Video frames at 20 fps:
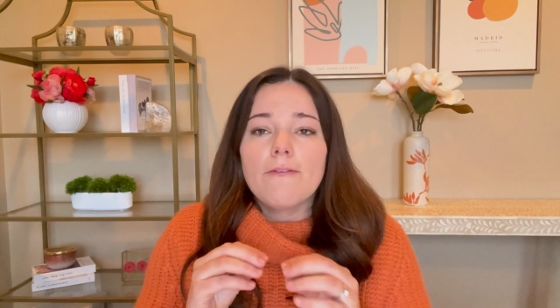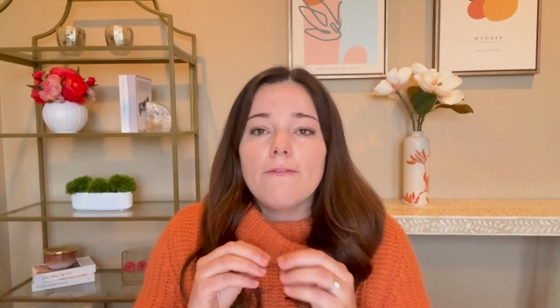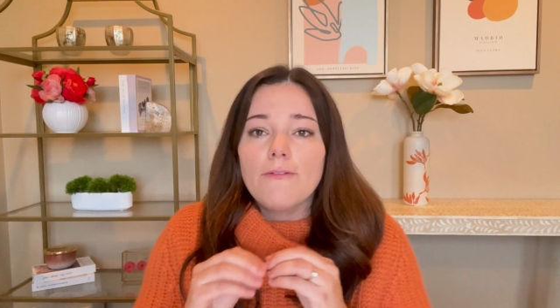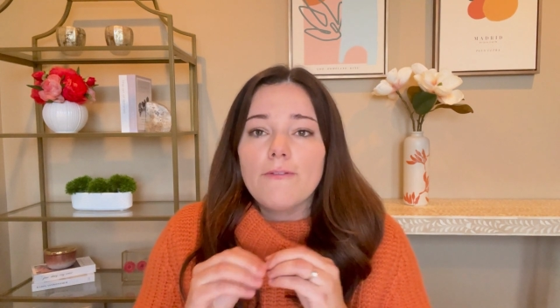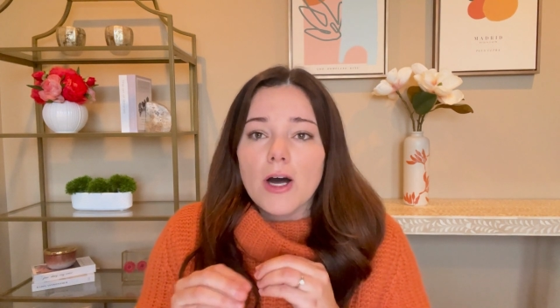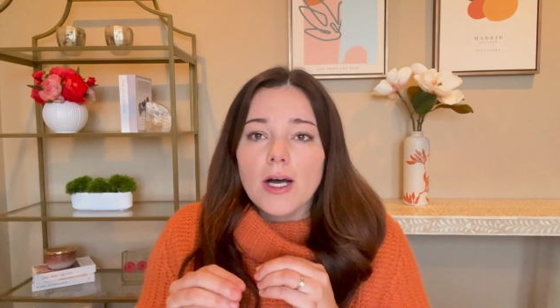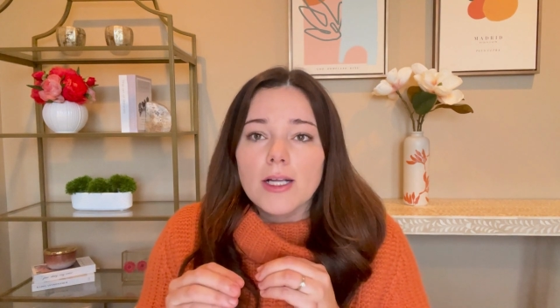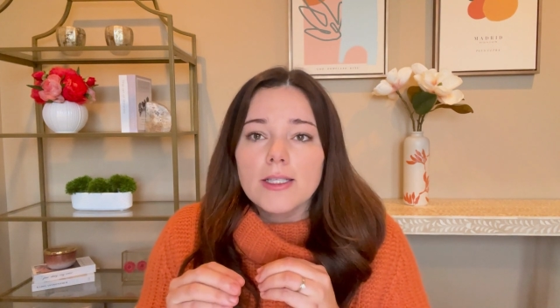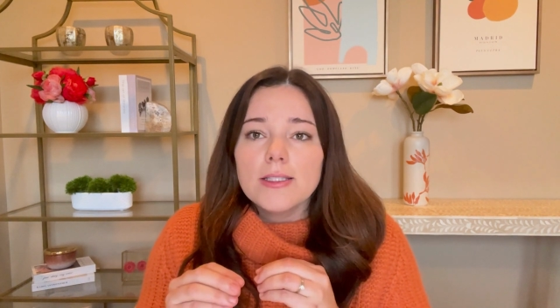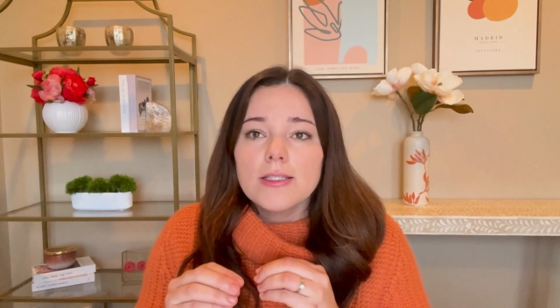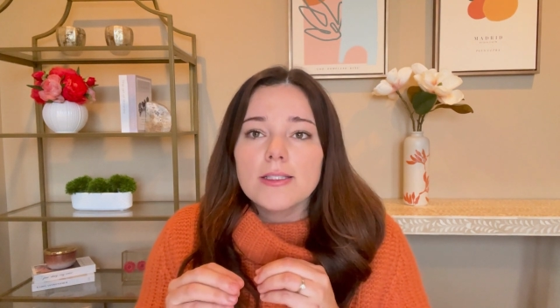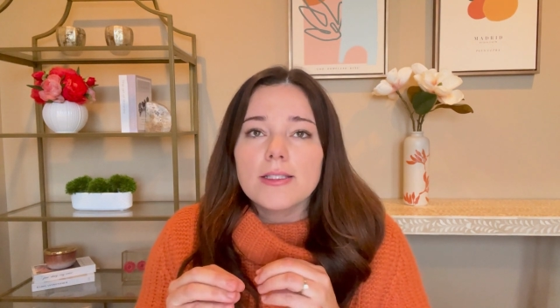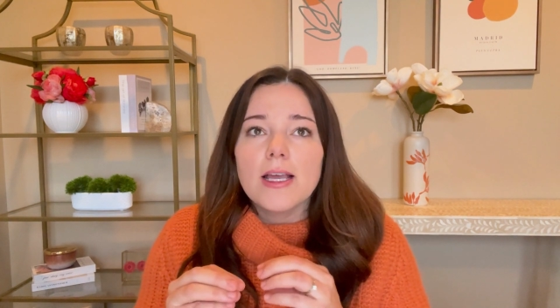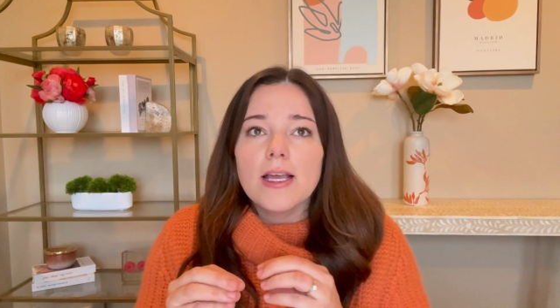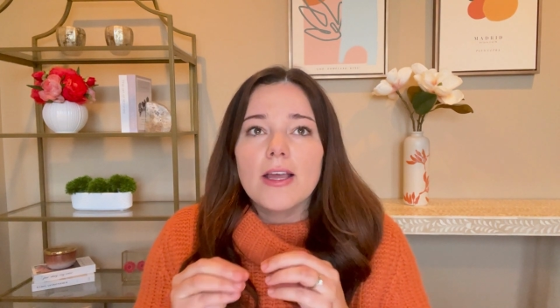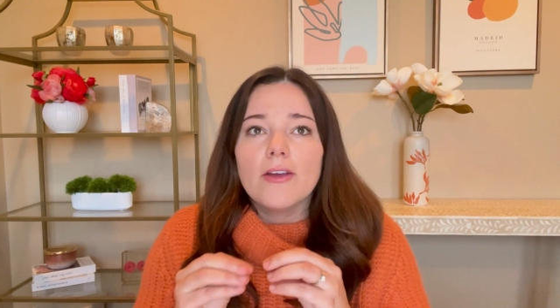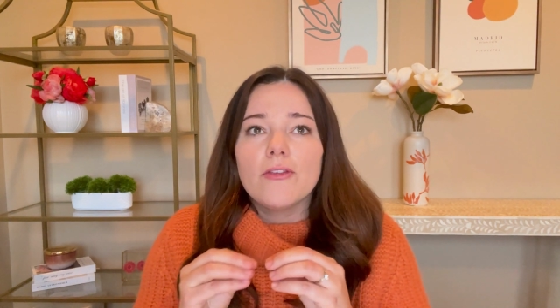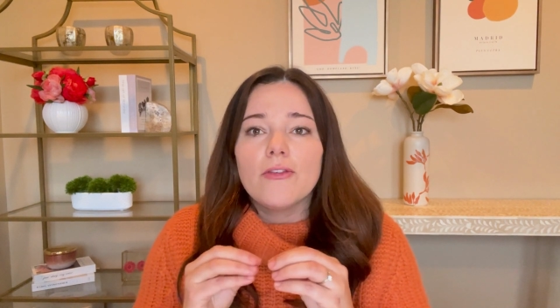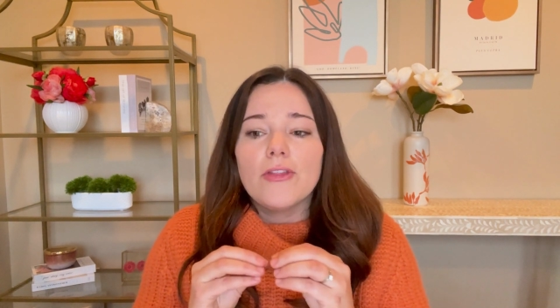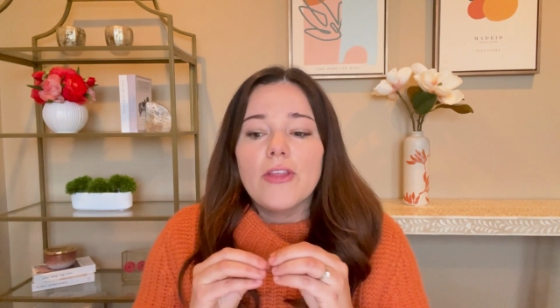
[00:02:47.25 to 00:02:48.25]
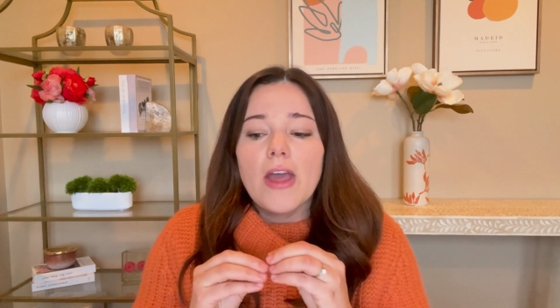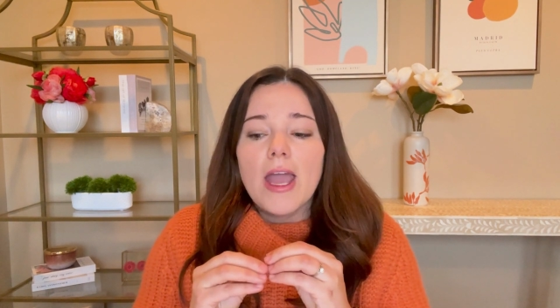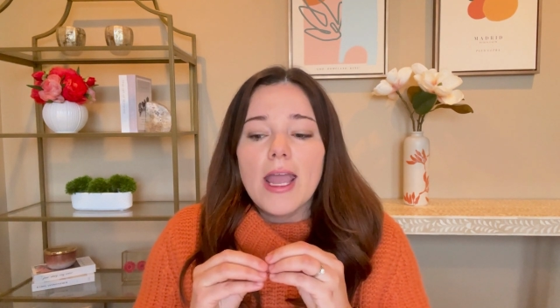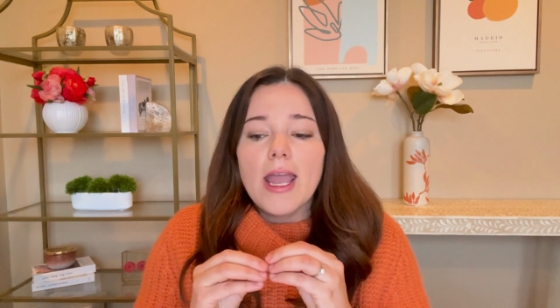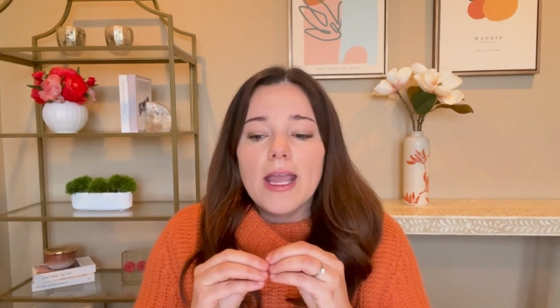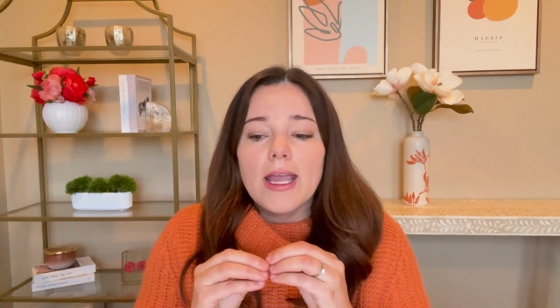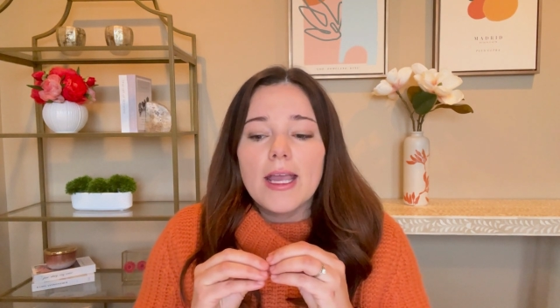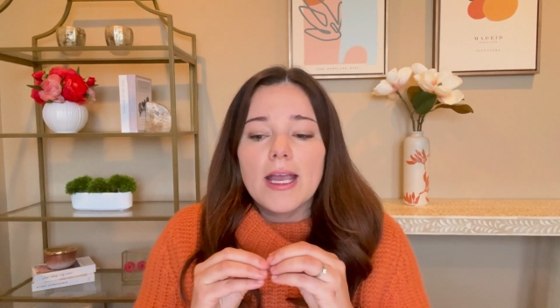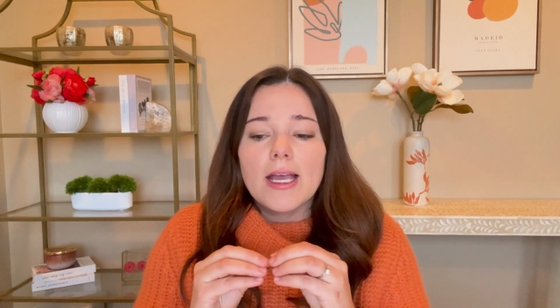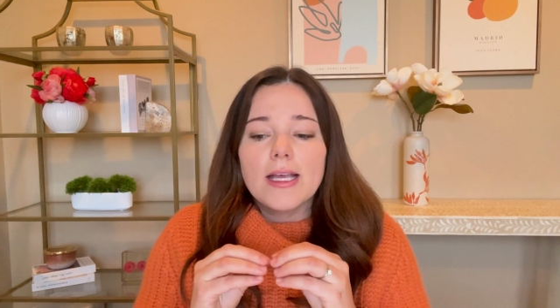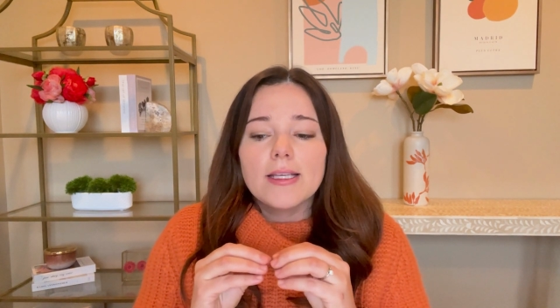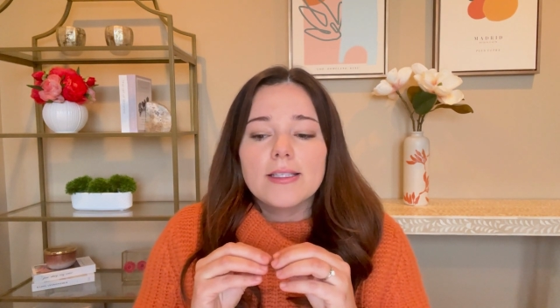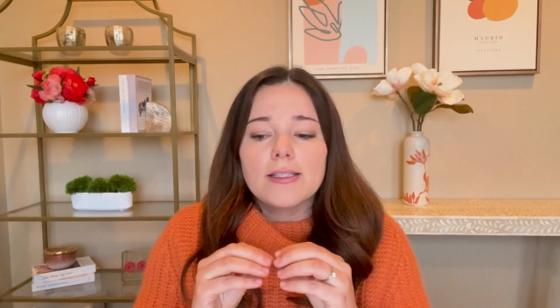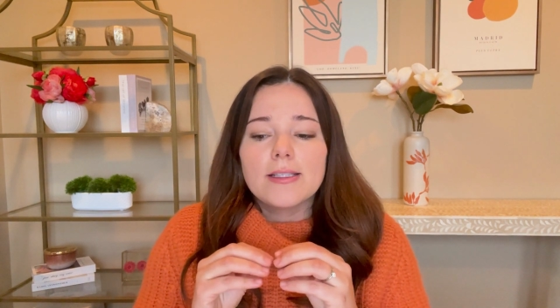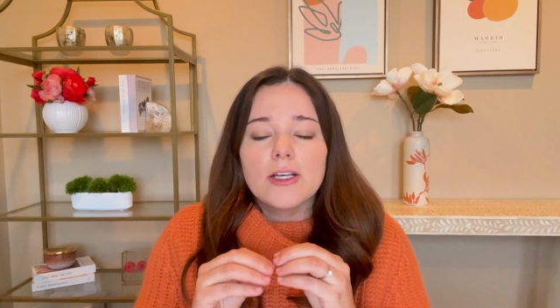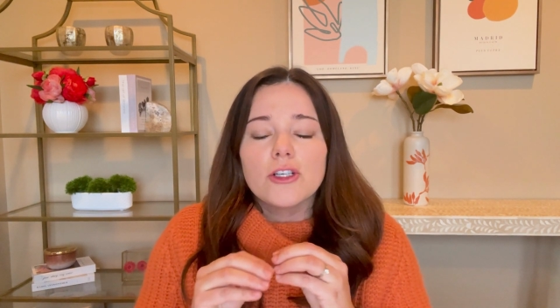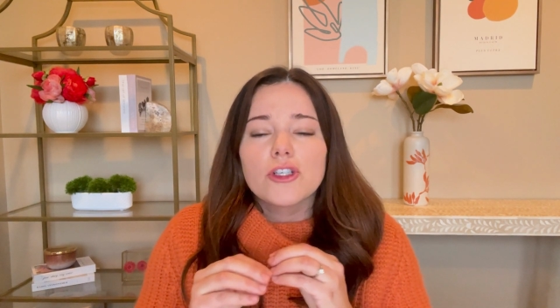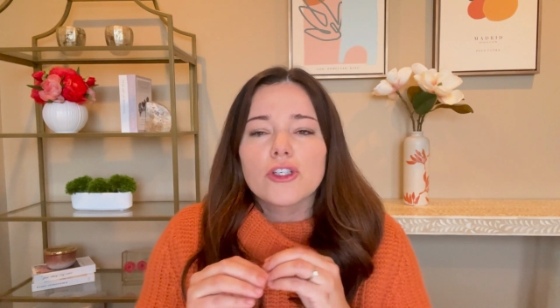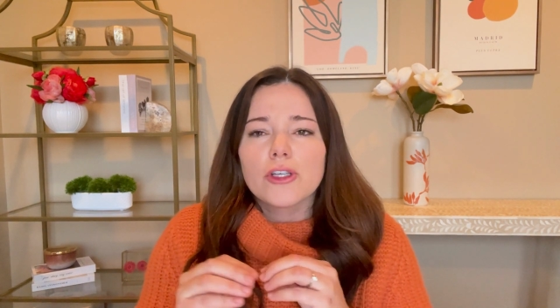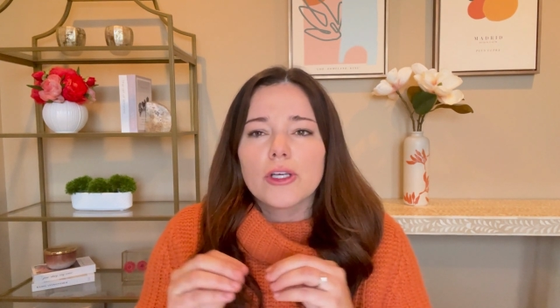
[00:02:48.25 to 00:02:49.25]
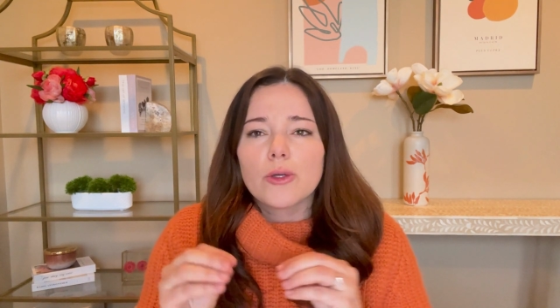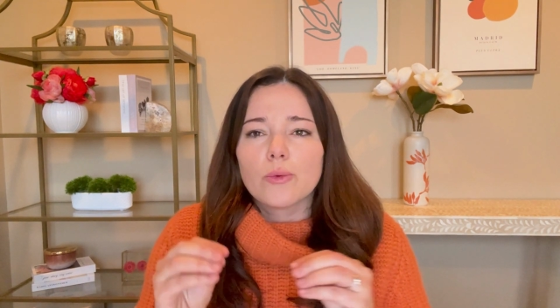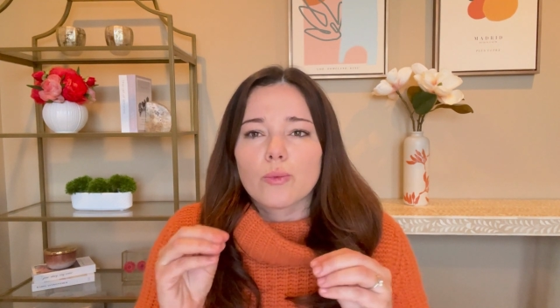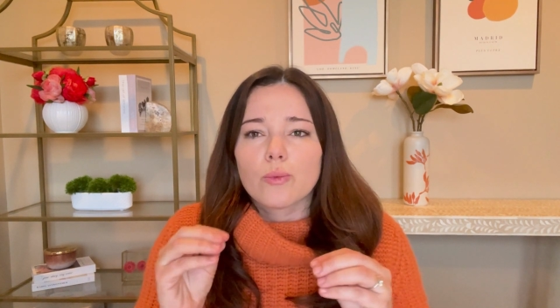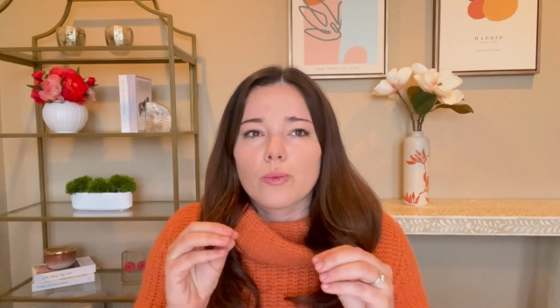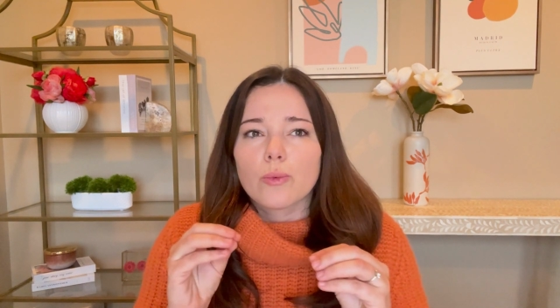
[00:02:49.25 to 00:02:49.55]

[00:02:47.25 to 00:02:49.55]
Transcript: funds if they essentially